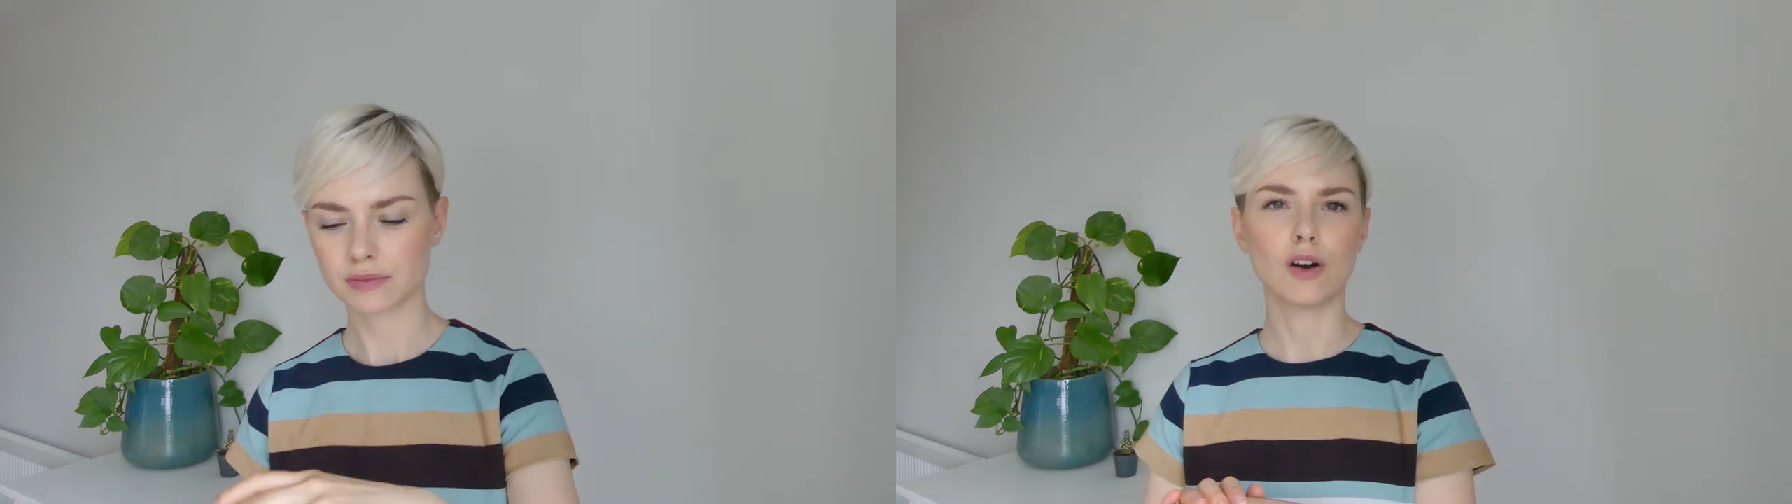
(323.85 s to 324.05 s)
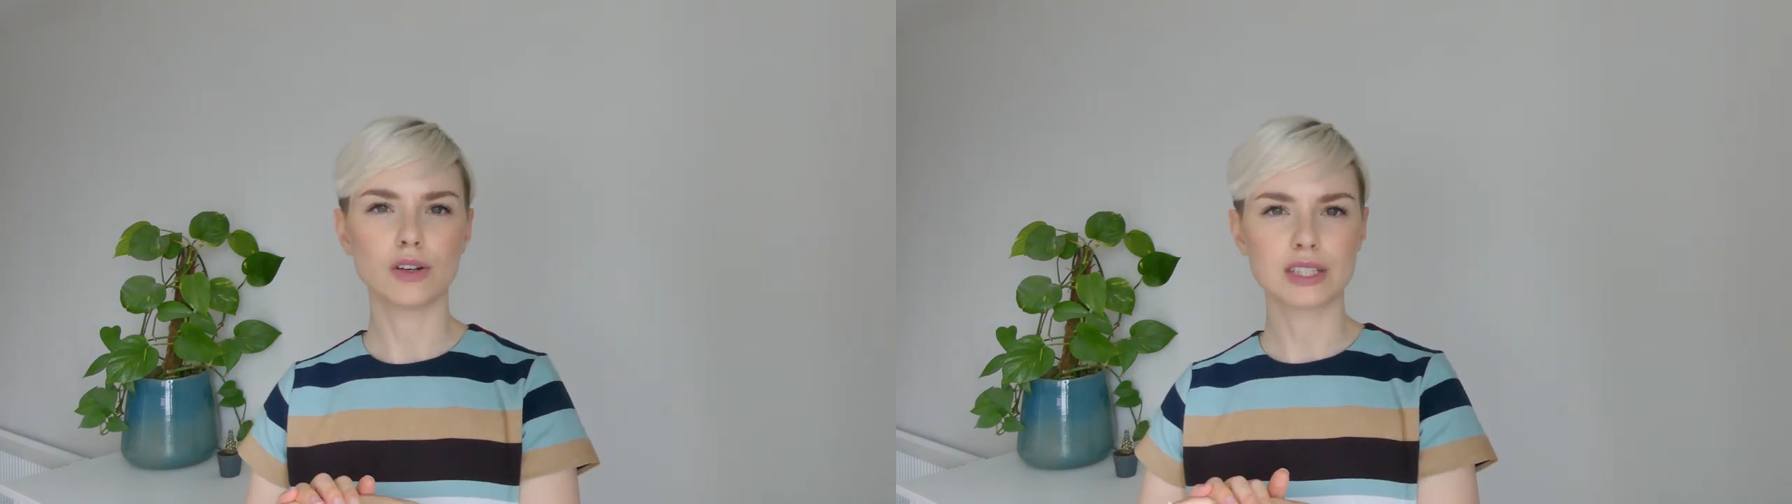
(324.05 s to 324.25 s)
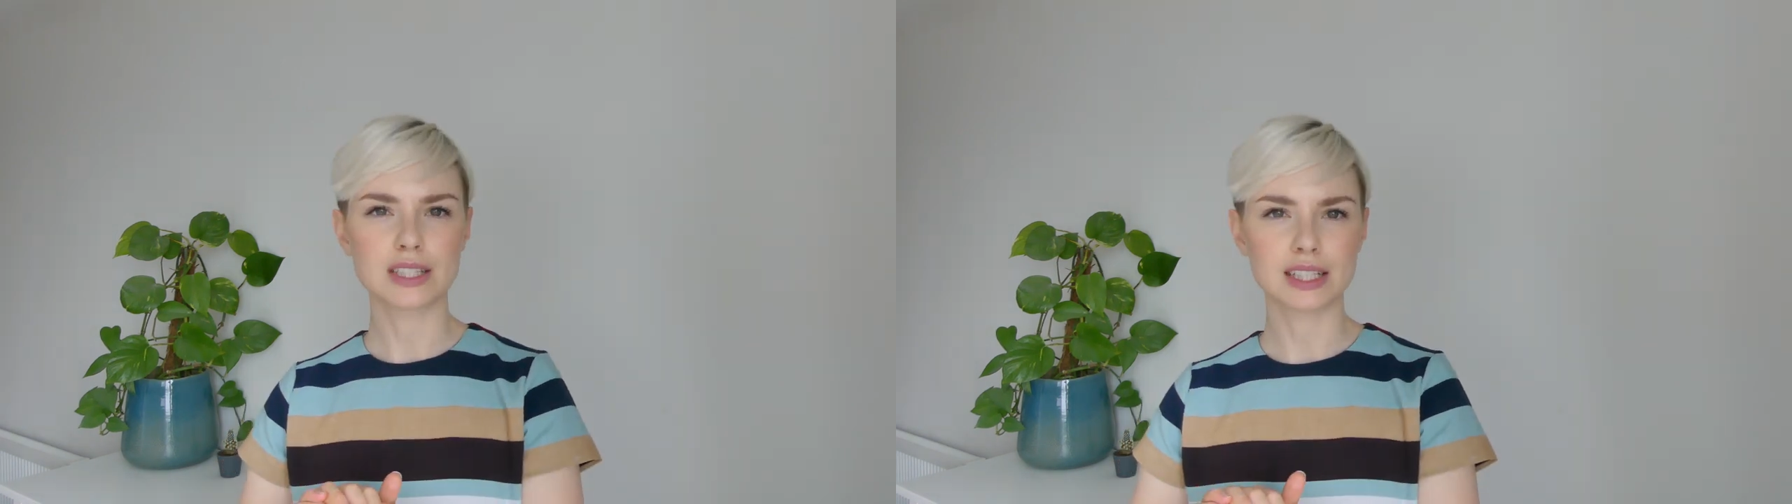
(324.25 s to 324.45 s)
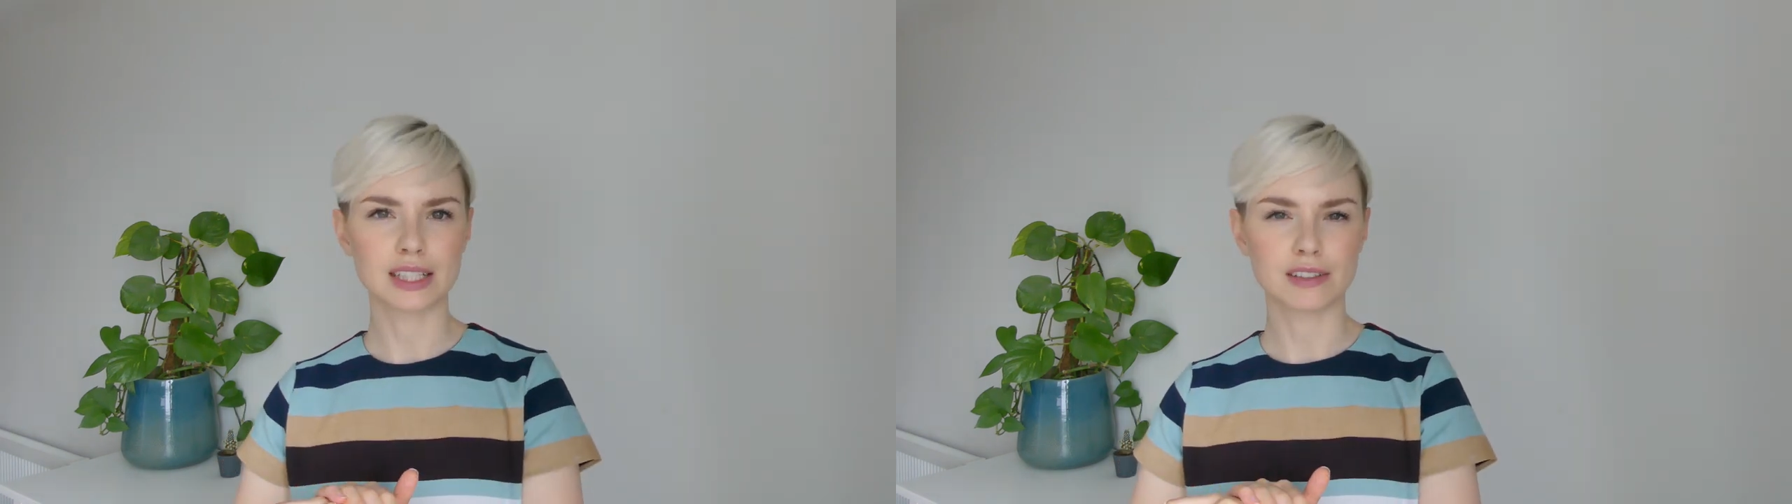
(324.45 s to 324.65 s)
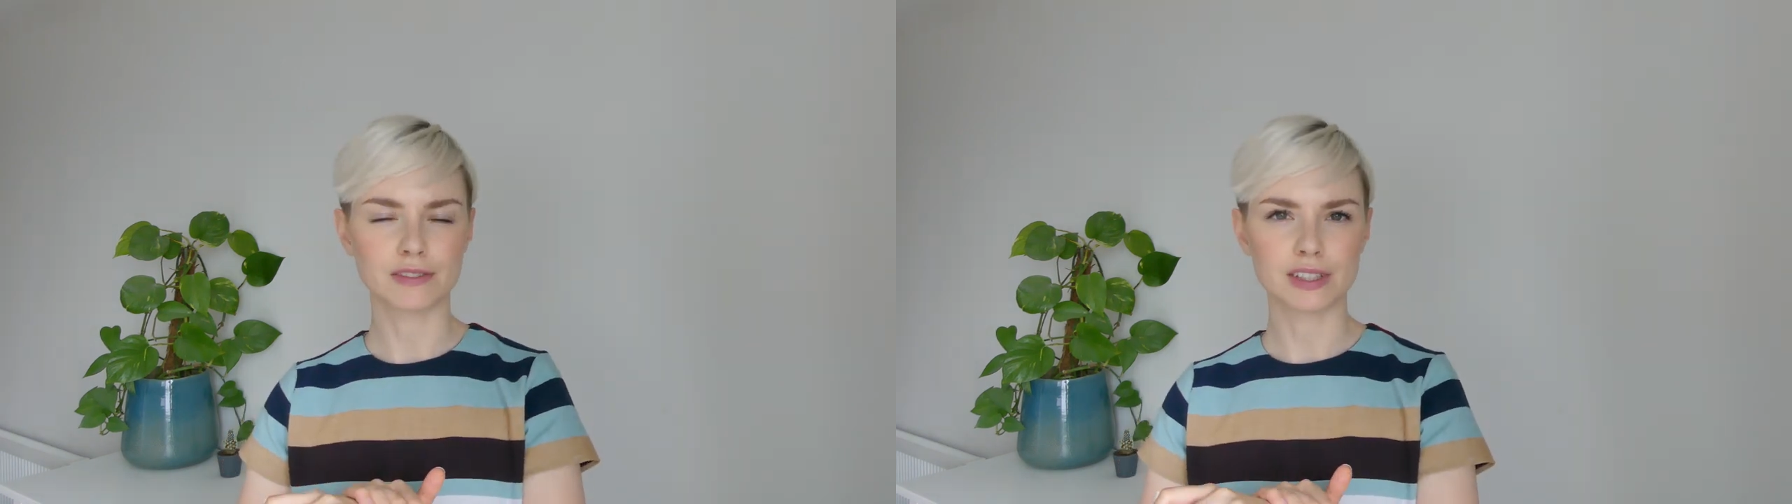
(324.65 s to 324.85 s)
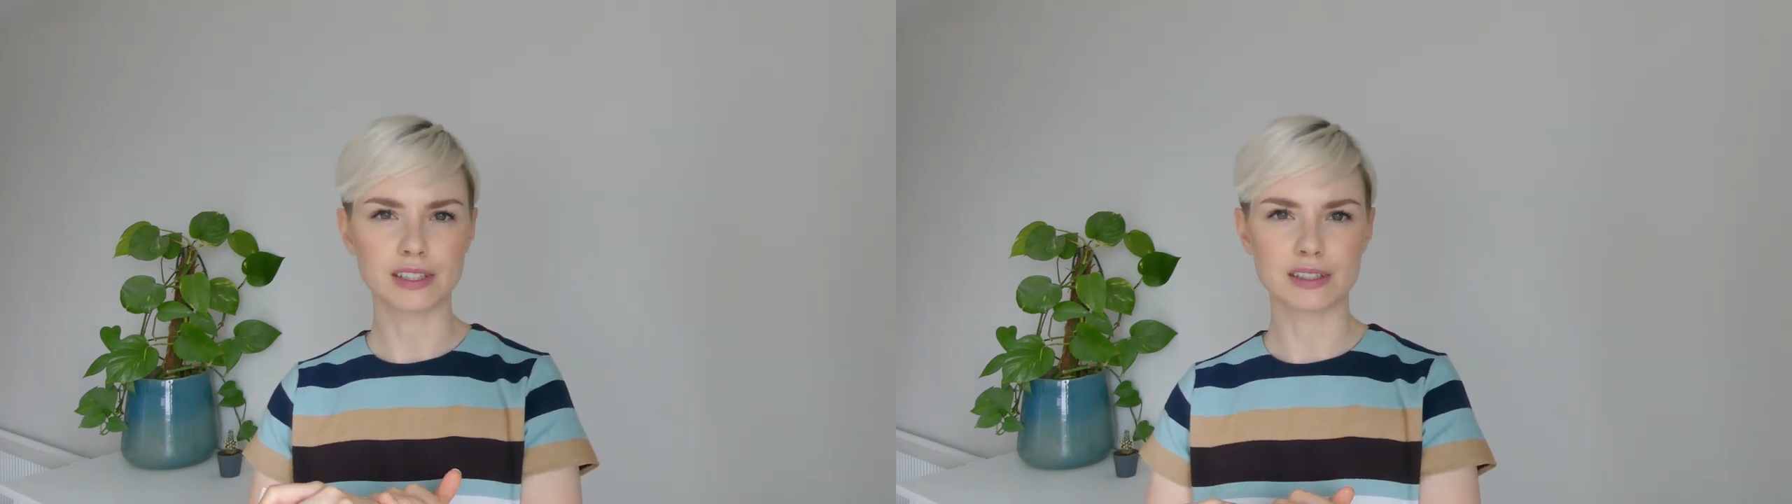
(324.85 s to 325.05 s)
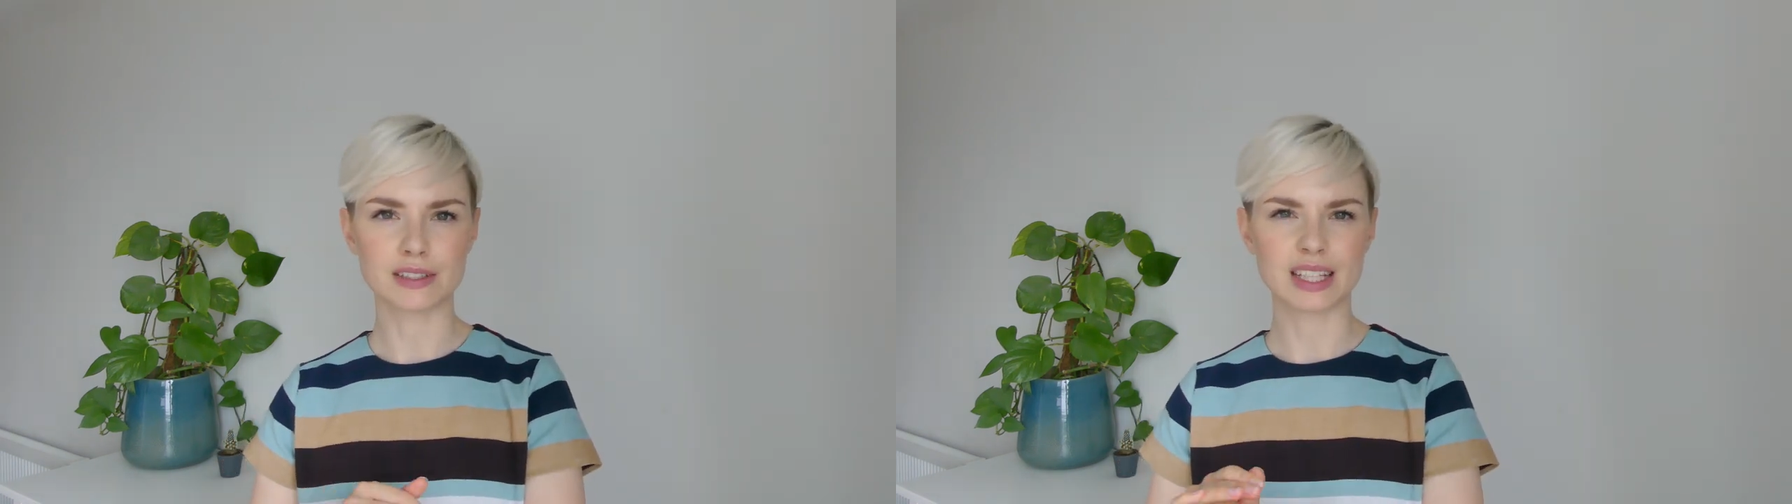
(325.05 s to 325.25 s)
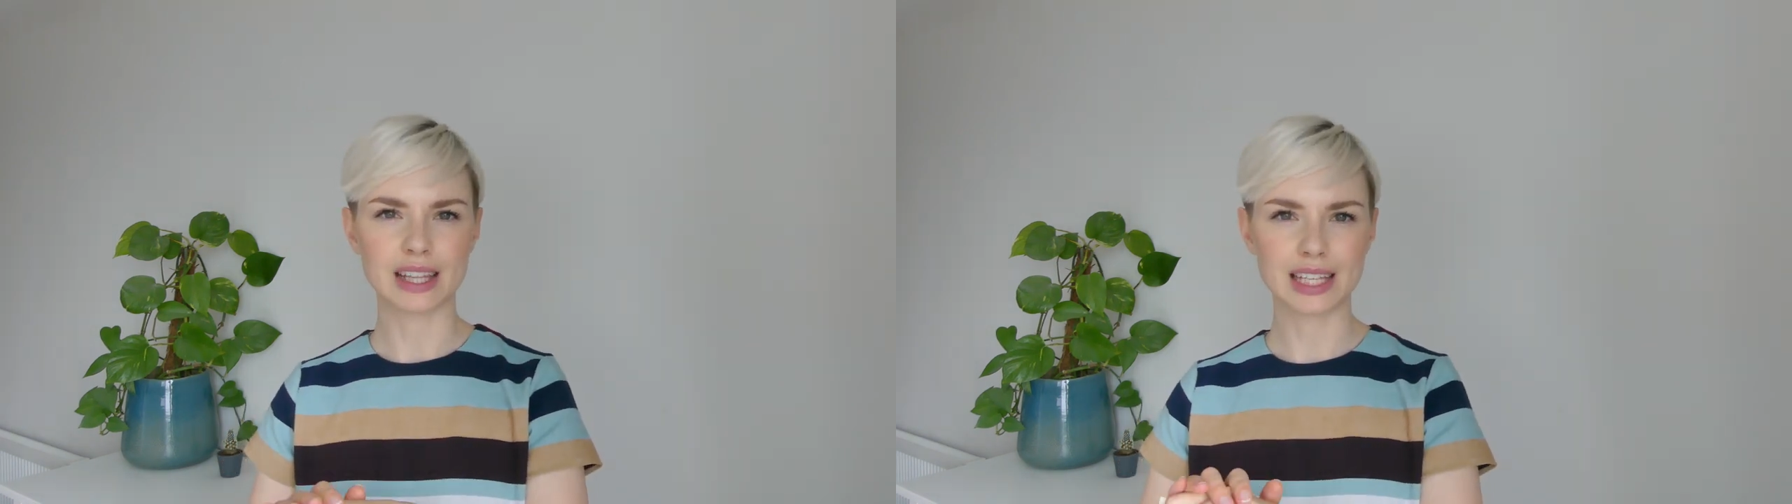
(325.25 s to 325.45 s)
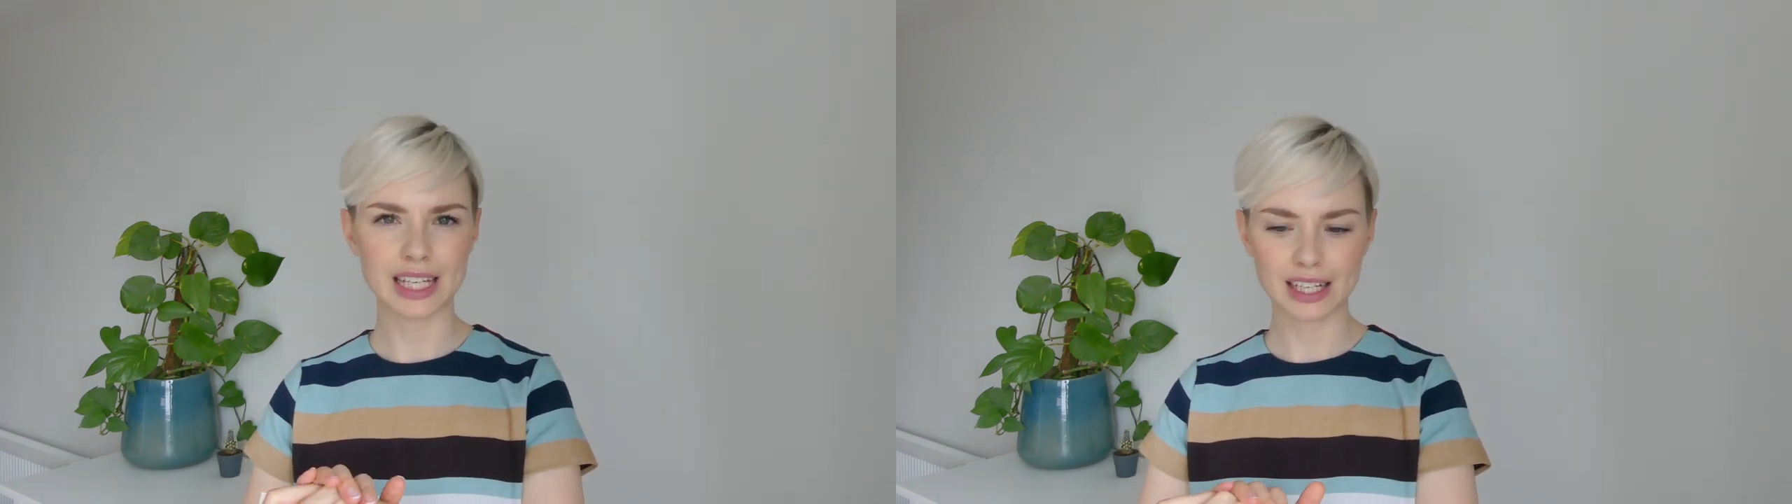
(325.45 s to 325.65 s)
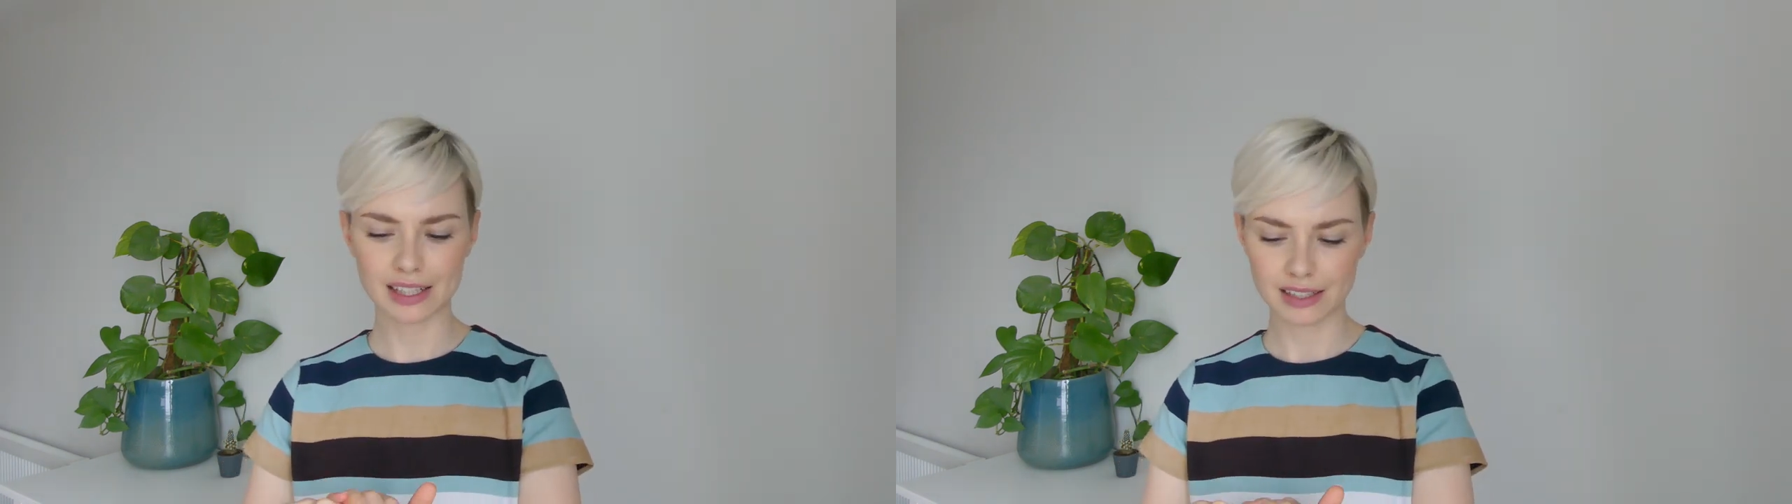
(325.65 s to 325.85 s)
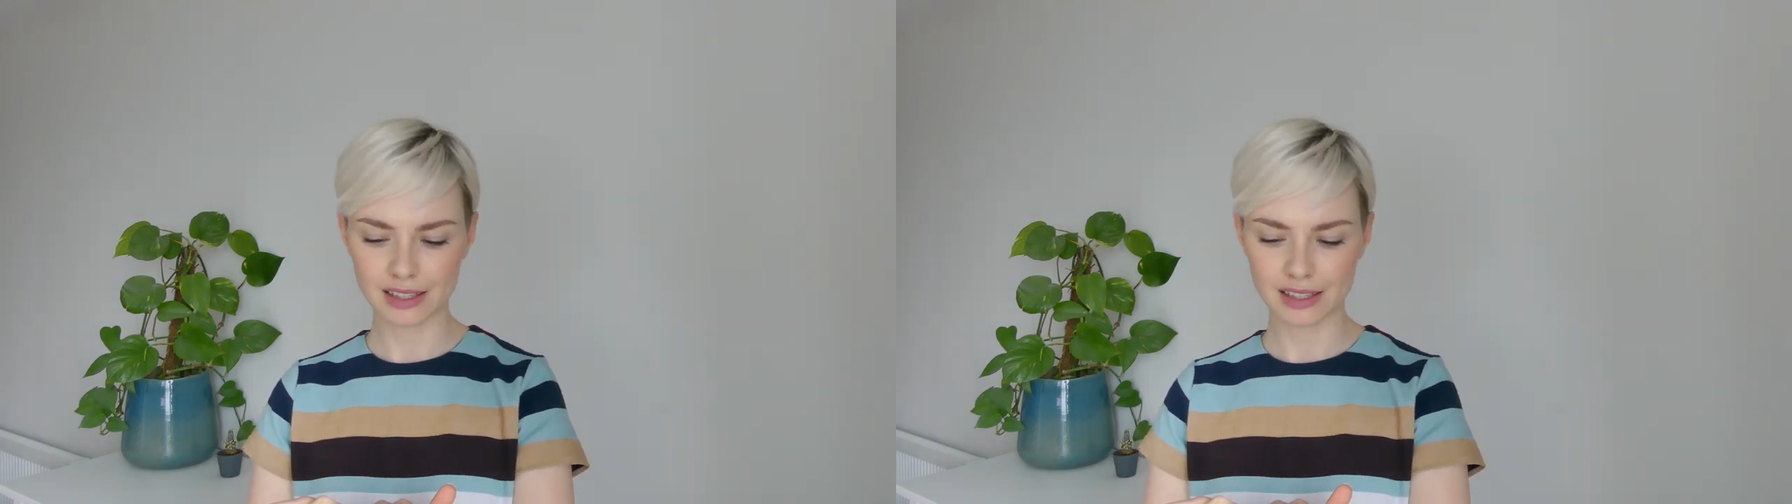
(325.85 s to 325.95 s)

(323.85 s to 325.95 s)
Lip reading: On the skin it feels thick,